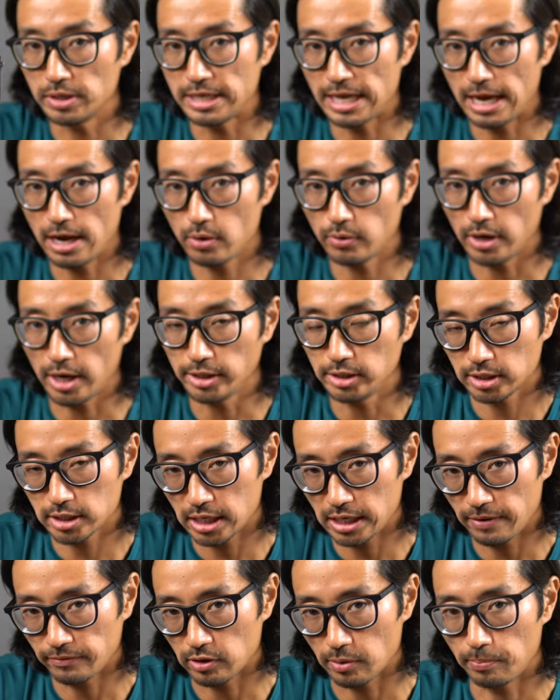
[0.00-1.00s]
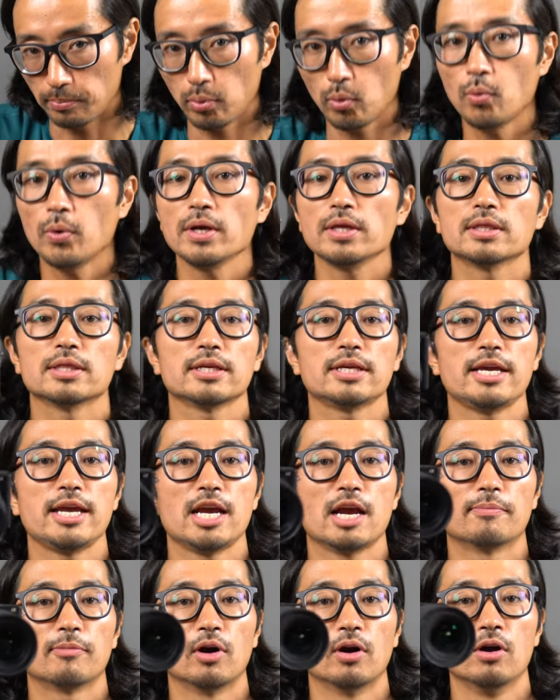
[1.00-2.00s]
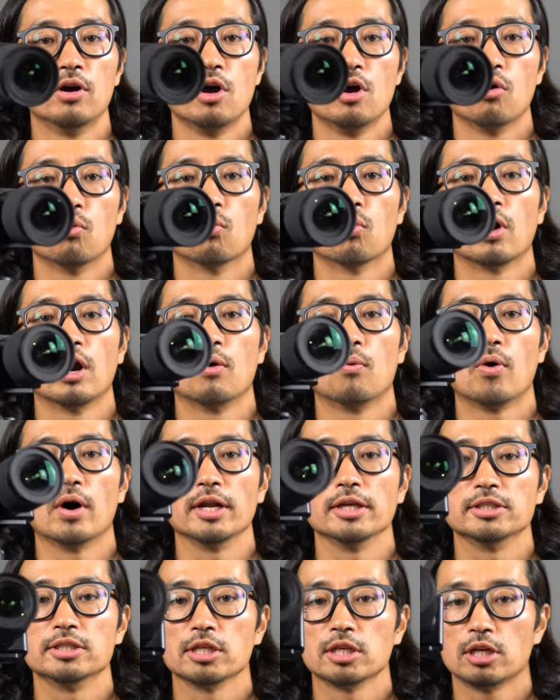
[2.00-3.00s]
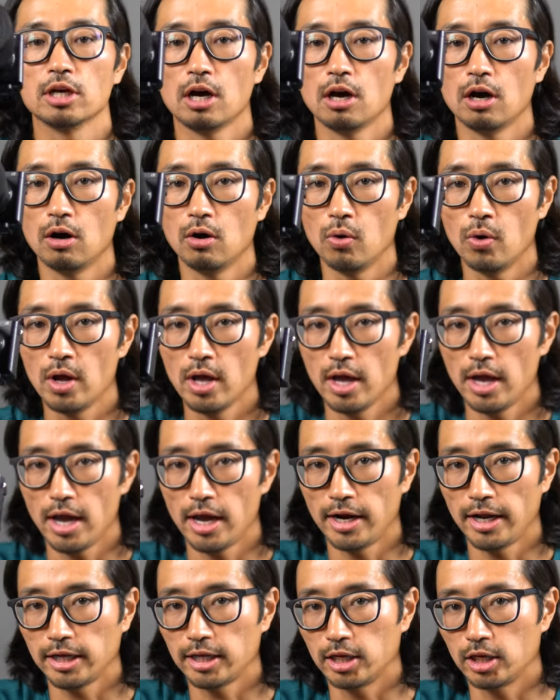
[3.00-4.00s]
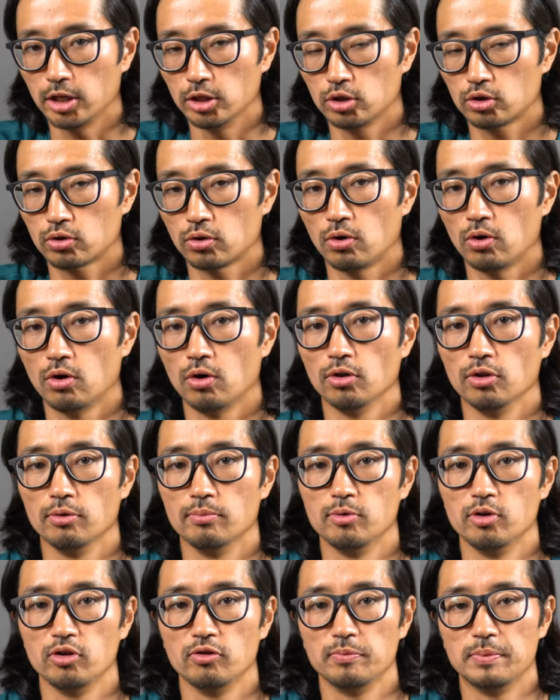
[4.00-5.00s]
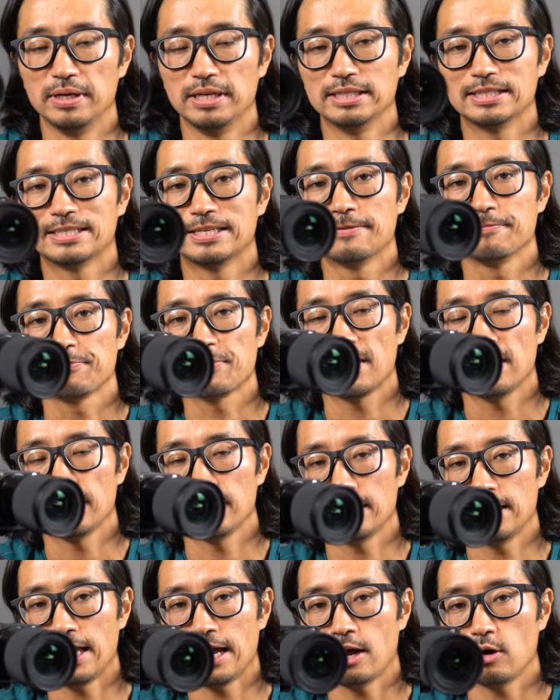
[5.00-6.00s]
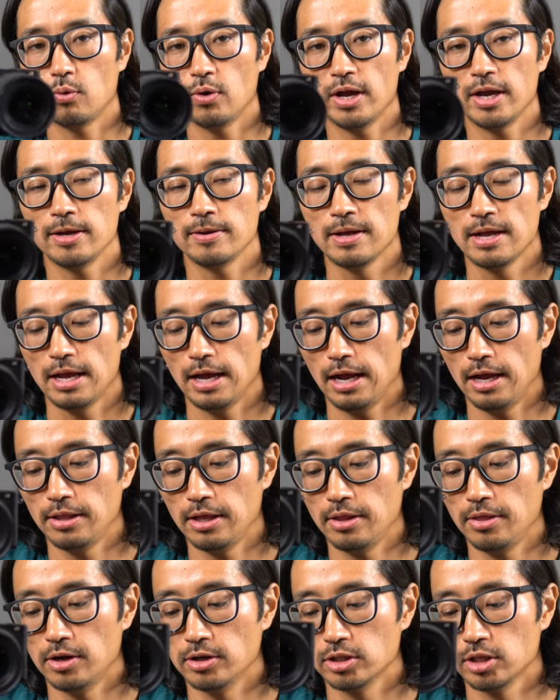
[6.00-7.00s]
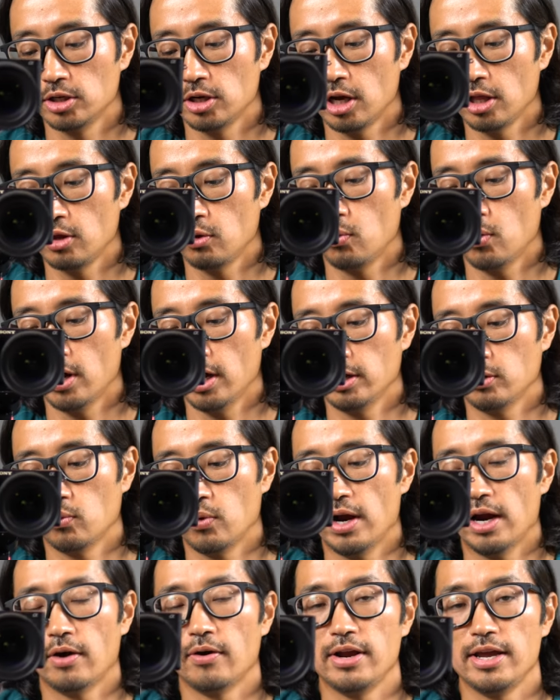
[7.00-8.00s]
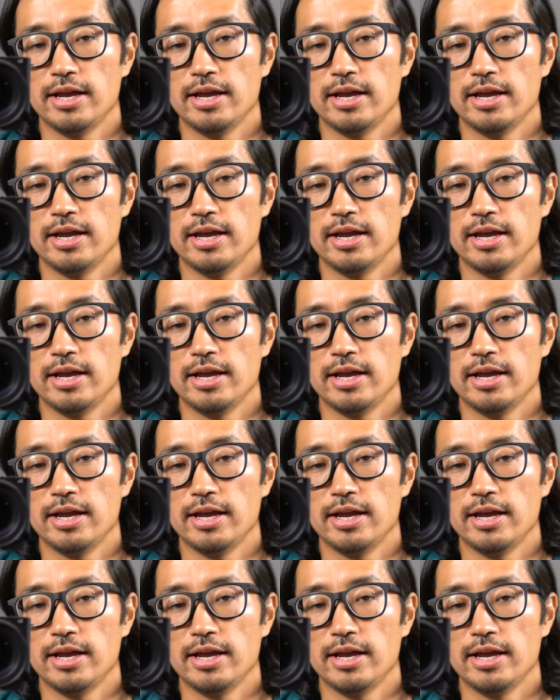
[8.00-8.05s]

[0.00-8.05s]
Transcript: down, I just kinda have to point the camera where I want it to go and I can control the movements that way. And then there's another one where